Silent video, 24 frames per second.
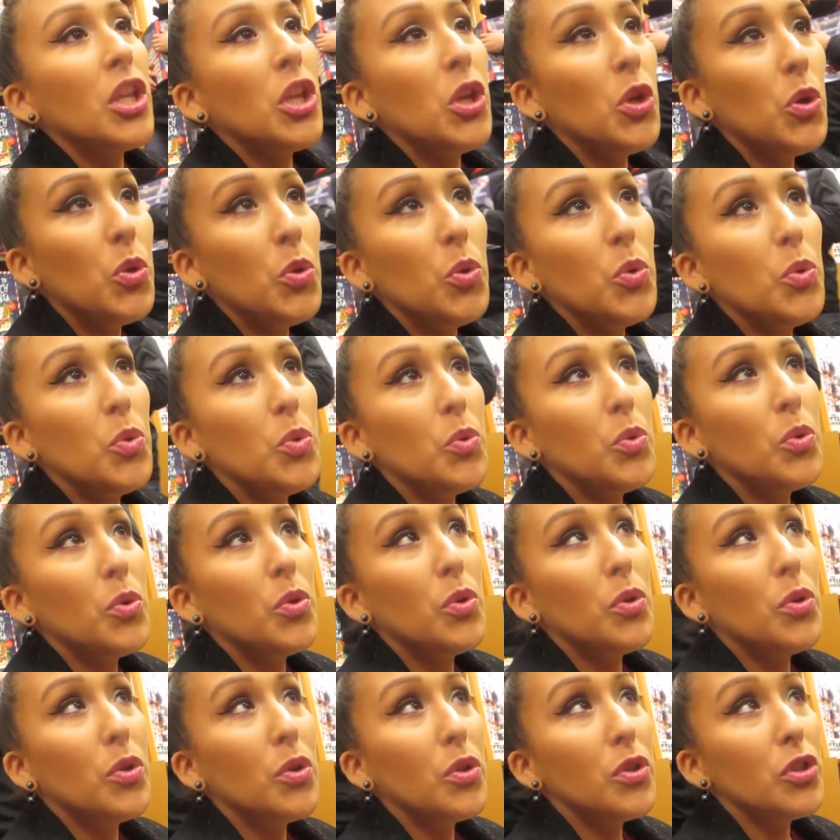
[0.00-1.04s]

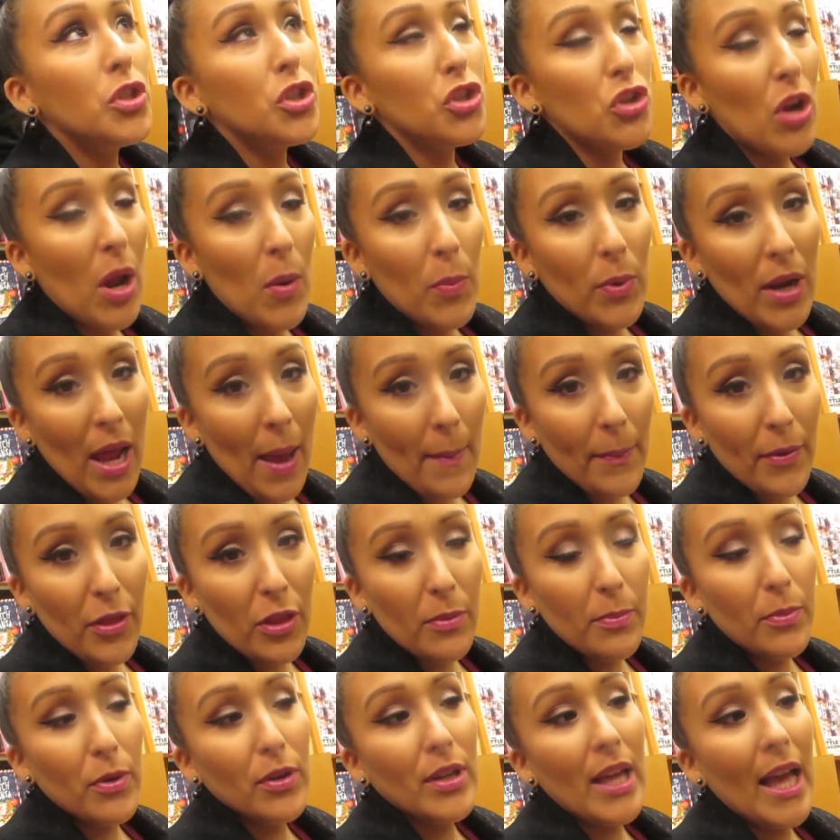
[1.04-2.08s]
you describe what happened in
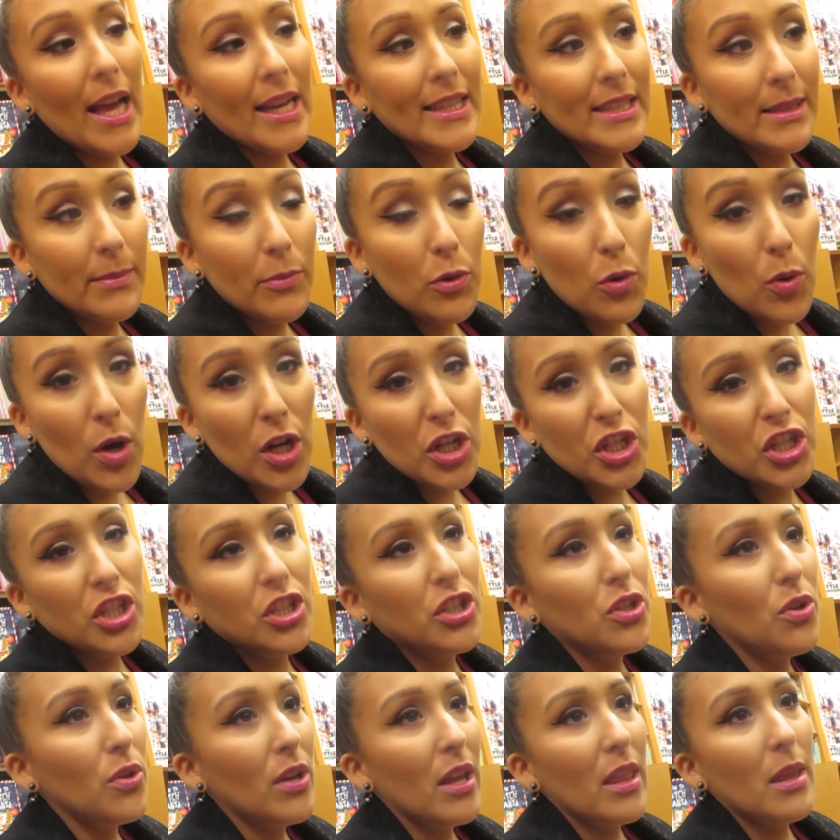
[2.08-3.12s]
the book, ask some questions.
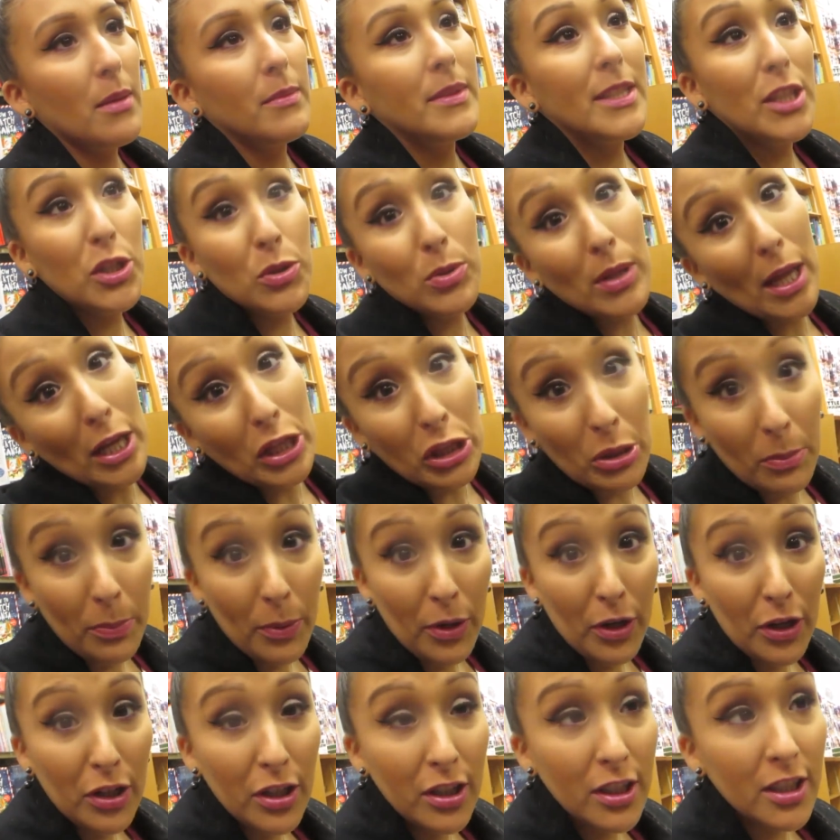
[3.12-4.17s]
Don't get them to do like the
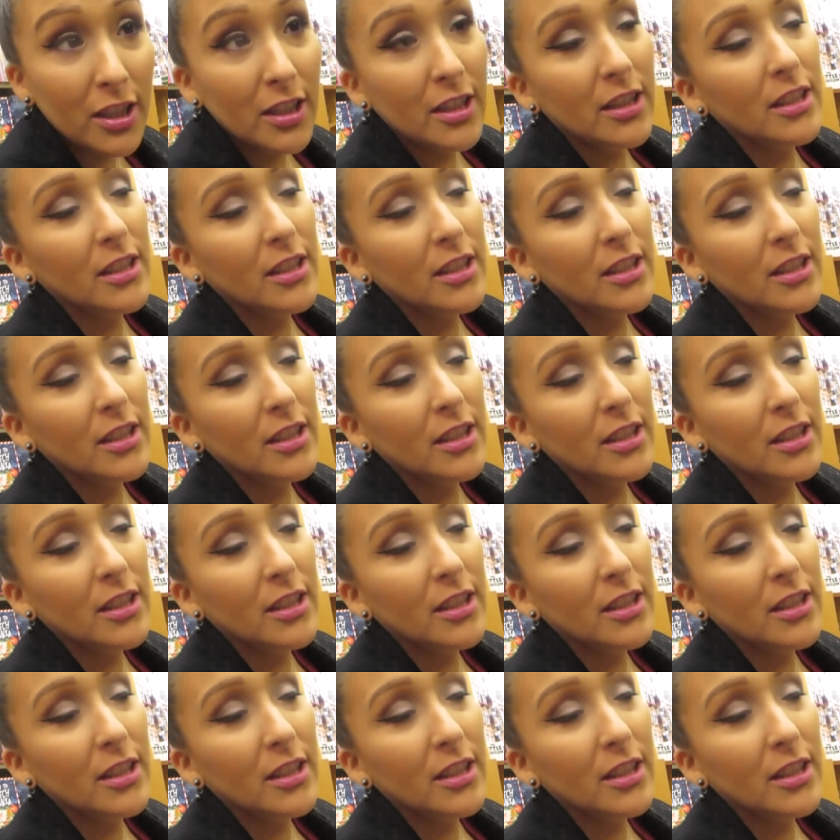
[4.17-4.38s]
book.